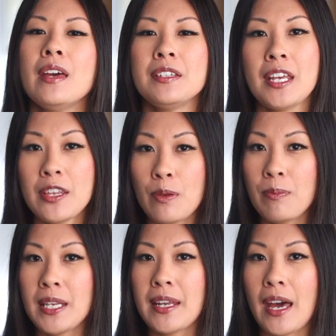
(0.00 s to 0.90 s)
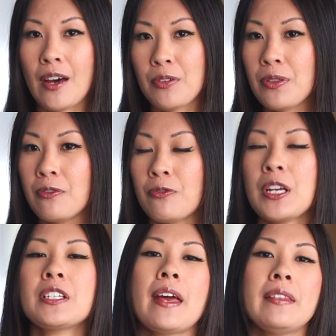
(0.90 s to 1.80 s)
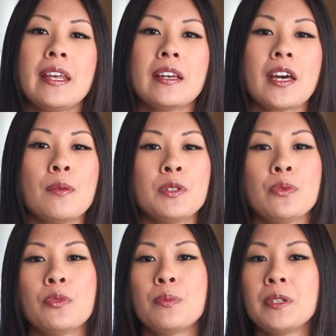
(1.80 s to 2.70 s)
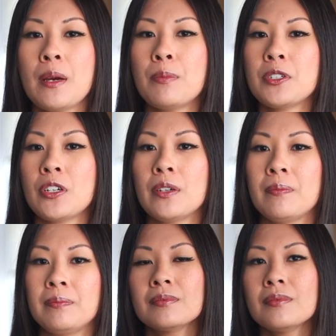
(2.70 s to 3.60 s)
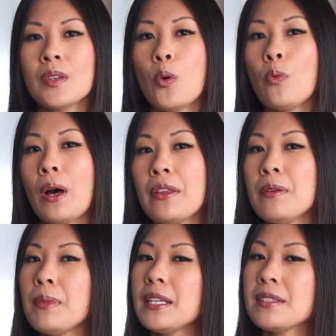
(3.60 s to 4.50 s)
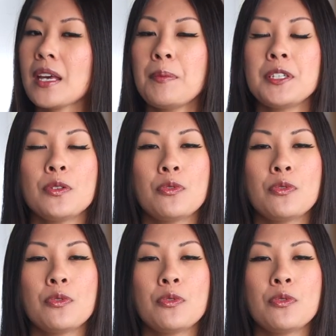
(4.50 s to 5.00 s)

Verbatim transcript: take the meat out of the fridge and let it come to room temperature. While the meat is coming to